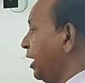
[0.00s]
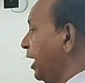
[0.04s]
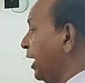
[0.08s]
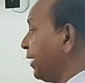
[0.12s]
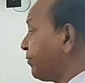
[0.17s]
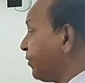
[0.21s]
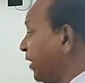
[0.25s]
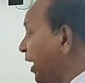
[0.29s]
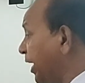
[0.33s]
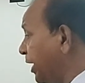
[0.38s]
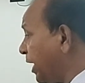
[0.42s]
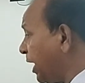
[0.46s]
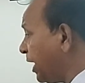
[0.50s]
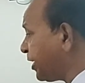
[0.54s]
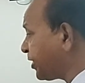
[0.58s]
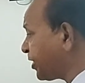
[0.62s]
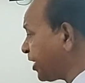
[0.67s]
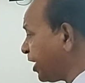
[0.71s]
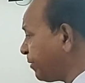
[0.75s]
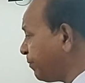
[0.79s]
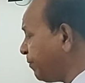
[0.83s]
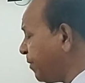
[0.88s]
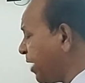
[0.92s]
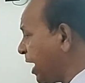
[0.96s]
a final
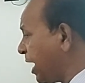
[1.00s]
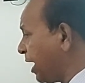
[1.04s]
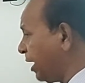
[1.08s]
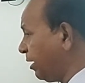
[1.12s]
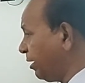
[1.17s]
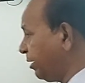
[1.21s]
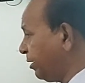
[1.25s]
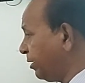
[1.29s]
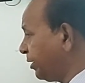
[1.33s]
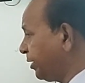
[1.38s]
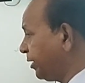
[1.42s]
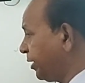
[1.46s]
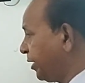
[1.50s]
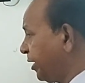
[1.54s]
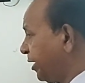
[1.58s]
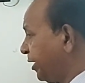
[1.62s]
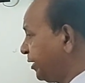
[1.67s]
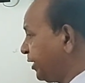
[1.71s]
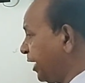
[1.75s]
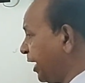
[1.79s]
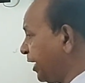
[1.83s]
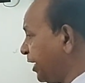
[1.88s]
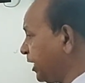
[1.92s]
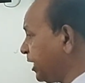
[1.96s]
treatment,
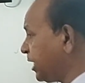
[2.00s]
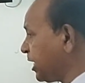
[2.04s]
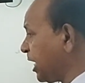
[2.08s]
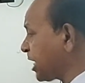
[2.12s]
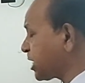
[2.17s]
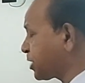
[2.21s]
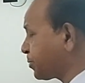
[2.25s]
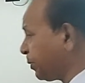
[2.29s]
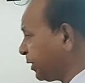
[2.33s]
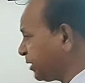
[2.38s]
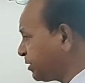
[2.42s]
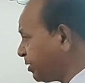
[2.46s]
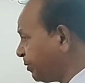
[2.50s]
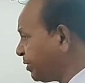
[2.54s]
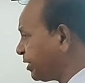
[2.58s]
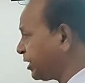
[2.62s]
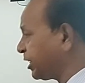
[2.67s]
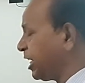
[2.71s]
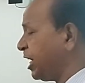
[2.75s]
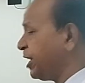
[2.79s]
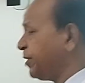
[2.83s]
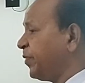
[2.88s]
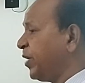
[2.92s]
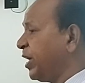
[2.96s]
that is a
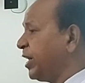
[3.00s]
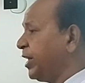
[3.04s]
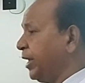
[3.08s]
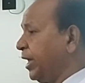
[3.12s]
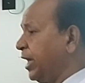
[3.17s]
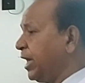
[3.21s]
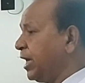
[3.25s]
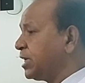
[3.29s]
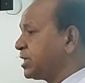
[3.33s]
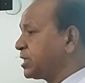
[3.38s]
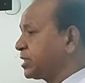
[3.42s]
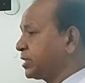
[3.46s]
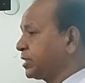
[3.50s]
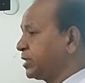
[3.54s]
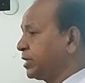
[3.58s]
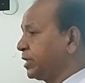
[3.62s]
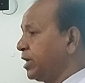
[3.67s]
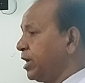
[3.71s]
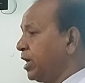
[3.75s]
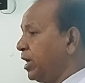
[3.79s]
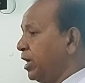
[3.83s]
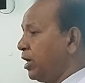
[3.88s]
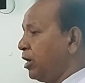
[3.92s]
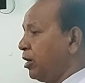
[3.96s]
specific treatment is
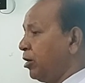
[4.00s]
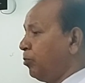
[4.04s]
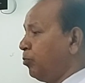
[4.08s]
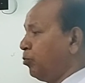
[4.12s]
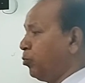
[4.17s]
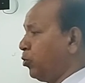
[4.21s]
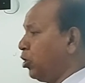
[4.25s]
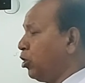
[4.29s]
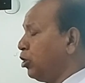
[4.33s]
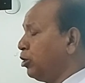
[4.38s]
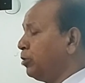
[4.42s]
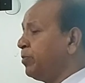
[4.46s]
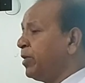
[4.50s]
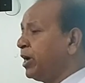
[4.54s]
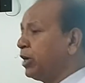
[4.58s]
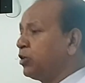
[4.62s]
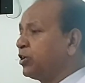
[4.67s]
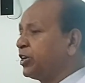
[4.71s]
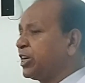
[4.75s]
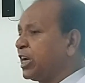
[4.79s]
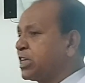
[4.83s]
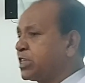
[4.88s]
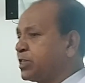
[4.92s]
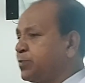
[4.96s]
bone
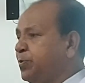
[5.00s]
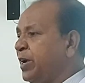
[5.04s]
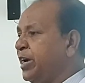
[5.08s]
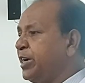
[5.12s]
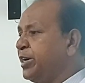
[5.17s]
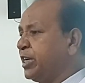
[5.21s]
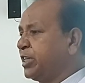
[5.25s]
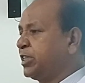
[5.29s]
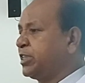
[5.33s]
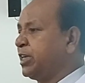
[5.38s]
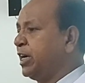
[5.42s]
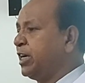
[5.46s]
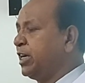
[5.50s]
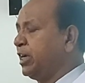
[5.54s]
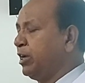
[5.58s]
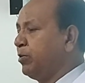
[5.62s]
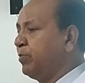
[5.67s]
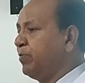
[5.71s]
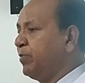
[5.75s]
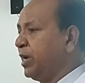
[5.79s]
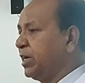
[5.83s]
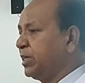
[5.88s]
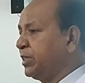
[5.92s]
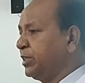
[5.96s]
marrow transplantation.
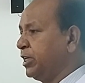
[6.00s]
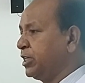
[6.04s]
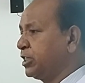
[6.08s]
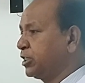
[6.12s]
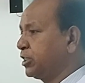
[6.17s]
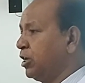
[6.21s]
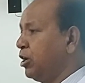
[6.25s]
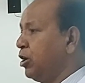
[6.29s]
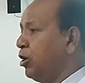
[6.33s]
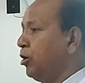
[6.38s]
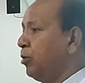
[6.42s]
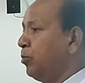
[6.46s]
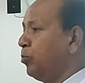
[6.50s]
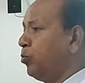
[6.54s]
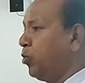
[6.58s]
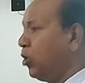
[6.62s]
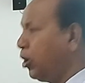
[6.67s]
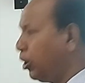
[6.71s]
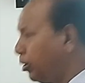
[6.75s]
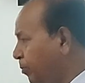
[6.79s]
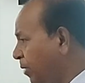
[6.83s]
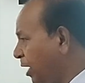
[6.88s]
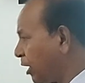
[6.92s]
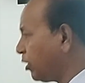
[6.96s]
Remember this.
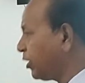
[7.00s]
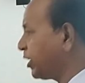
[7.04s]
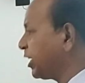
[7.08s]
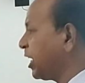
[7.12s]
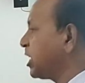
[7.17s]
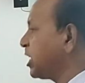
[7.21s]
Bone marrow